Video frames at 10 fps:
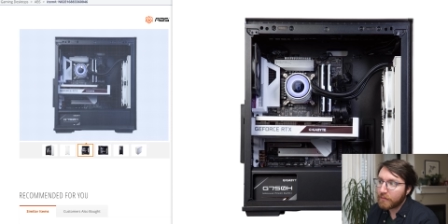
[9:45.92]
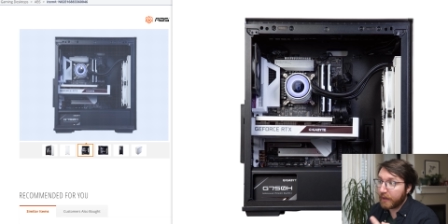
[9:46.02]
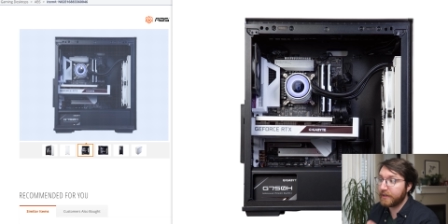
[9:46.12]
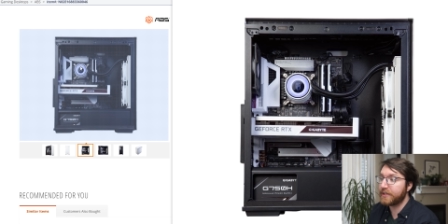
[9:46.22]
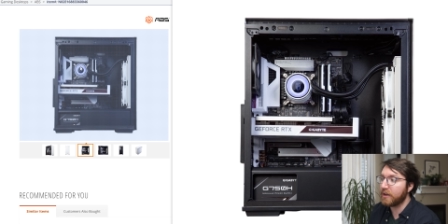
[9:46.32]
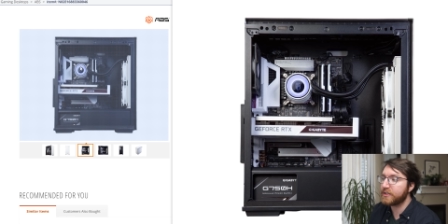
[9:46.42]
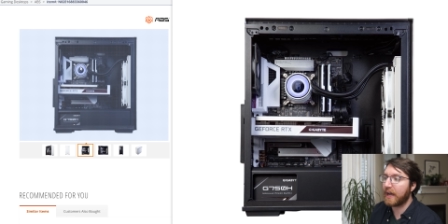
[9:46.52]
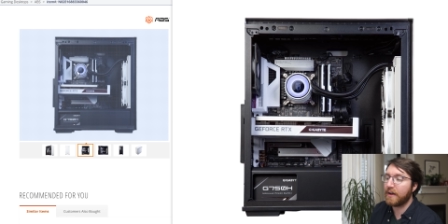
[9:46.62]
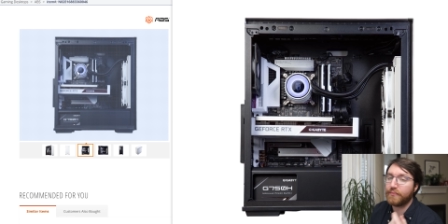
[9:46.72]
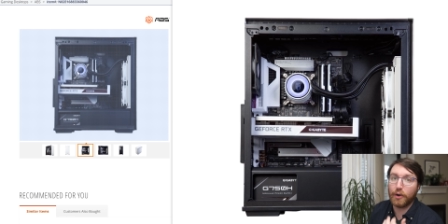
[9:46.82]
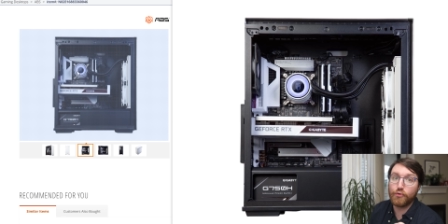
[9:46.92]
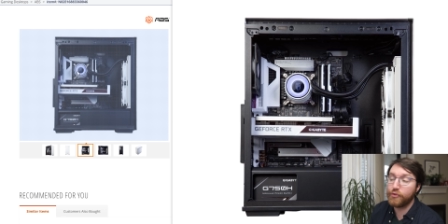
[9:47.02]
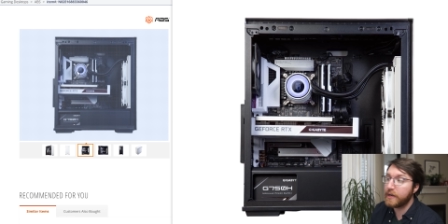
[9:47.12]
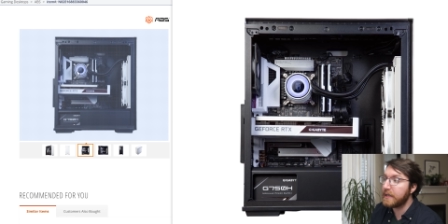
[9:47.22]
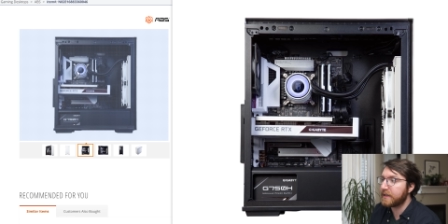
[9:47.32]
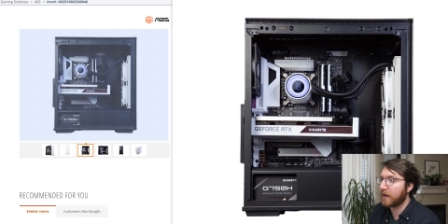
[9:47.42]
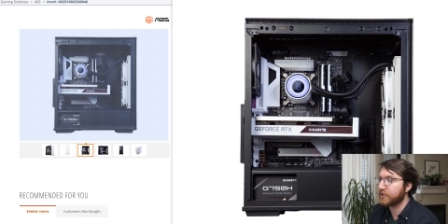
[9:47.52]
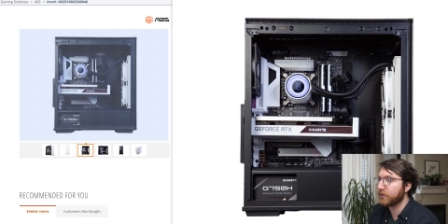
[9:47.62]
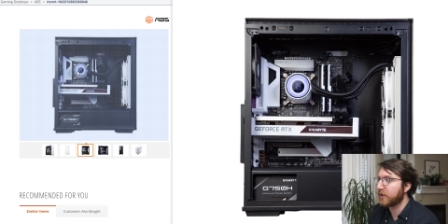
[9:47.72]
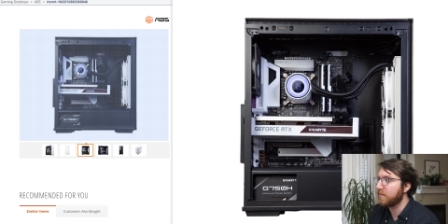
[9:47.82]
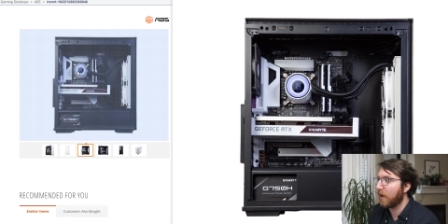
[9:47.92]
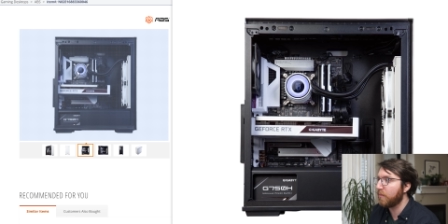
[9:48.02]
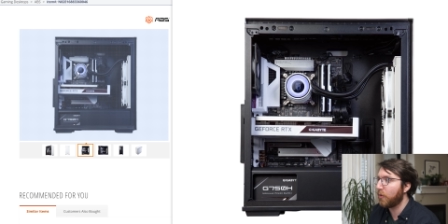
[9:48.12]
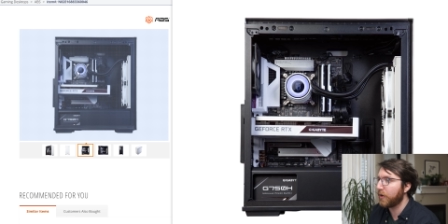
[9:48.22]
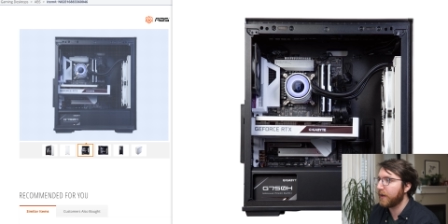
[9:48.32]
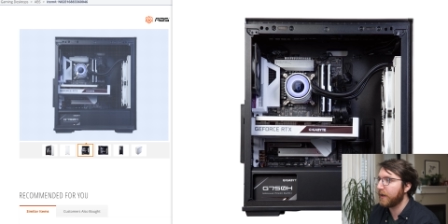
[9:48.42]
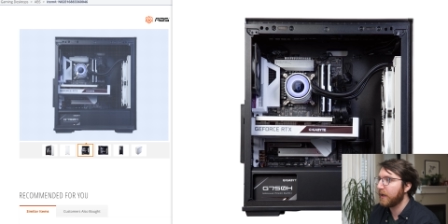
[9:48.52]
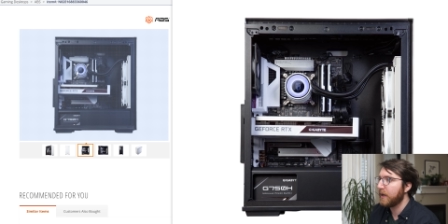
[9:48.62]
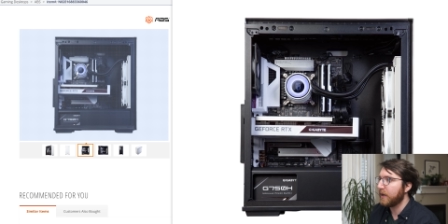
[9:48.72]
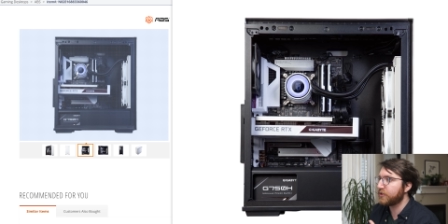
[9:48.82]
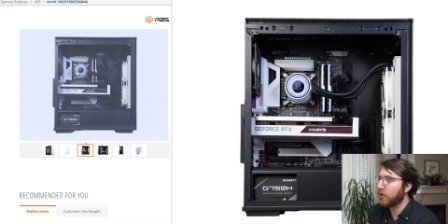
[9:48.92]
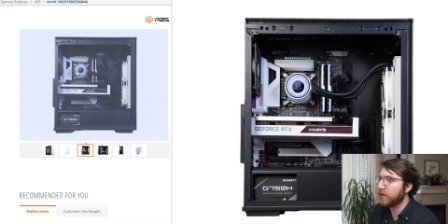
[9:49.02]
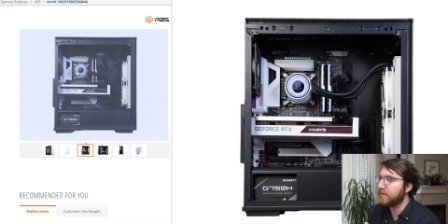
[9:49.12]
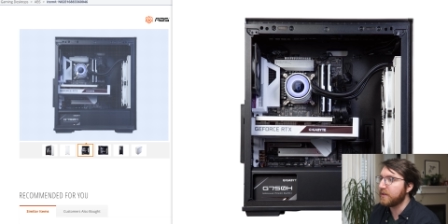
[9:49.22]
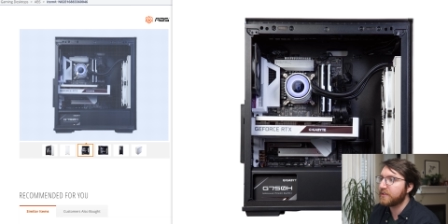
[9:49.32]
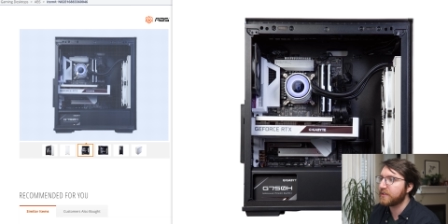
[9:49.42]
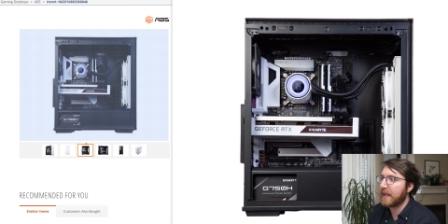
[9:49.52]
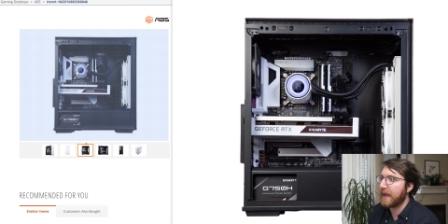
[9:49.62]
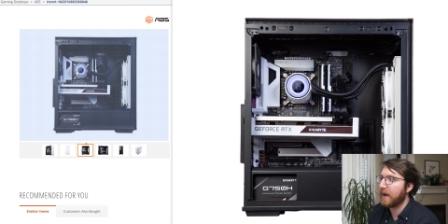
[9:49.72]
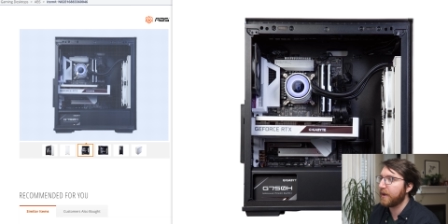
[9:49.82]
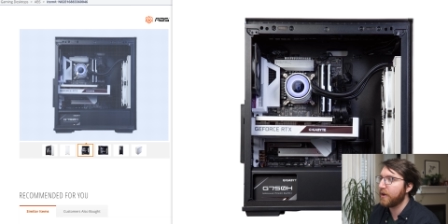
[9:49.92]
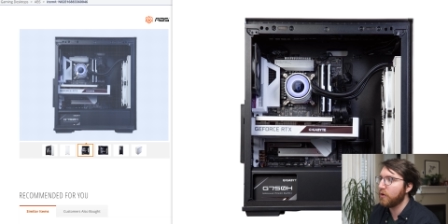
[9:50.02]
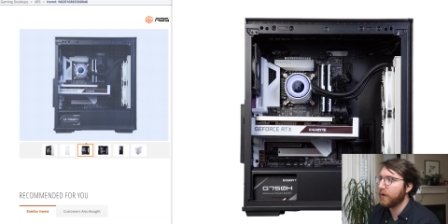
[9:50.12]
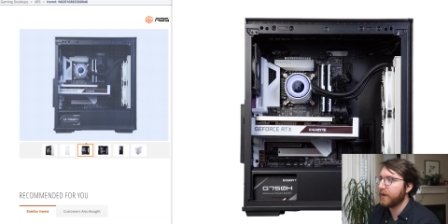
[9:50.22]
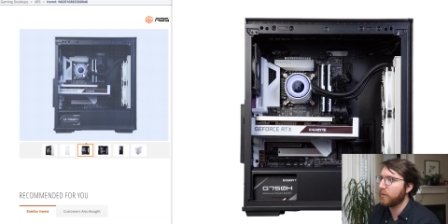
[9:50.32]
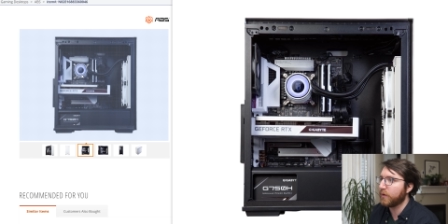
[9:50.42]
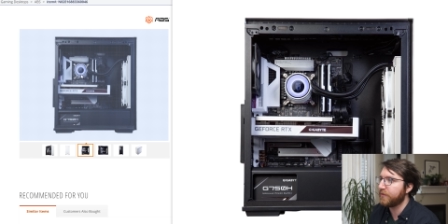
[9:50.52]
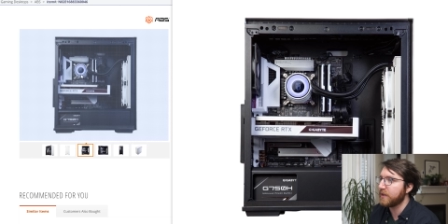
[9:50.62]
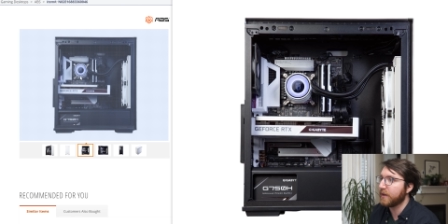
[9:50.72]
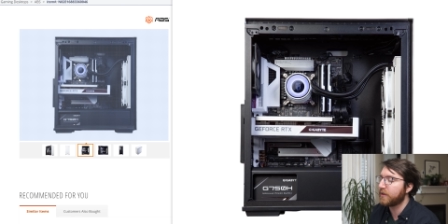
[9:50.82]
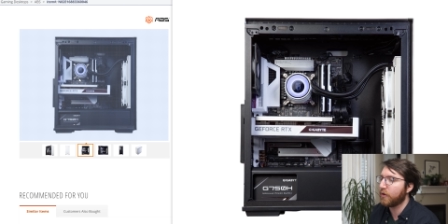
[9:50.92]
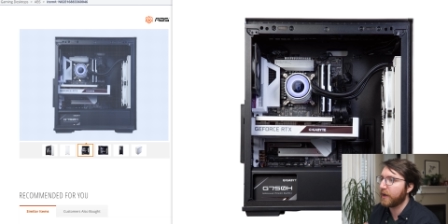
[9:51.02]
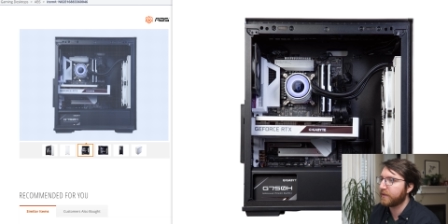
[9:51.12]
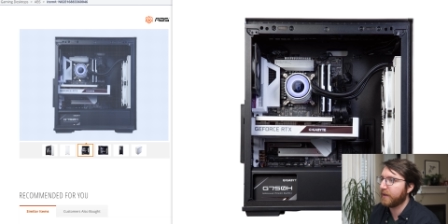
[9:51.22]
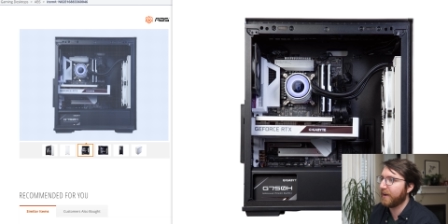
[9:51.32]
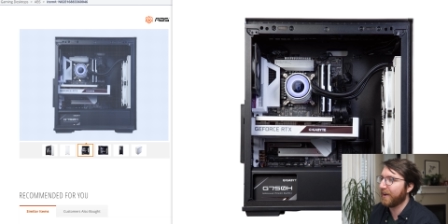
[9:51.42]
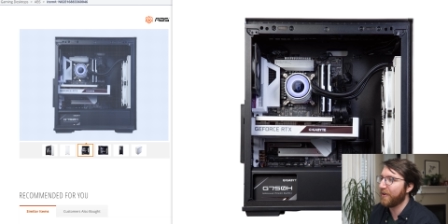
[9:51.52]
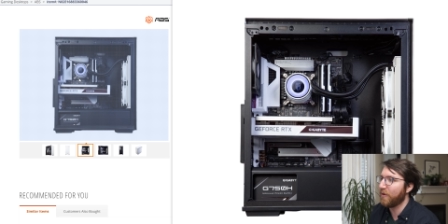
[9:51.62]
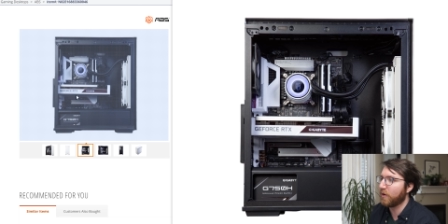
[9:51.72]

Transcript: It does have a really nice looking motherboard in it. It's got a decent AIO in it with the incorrect AIO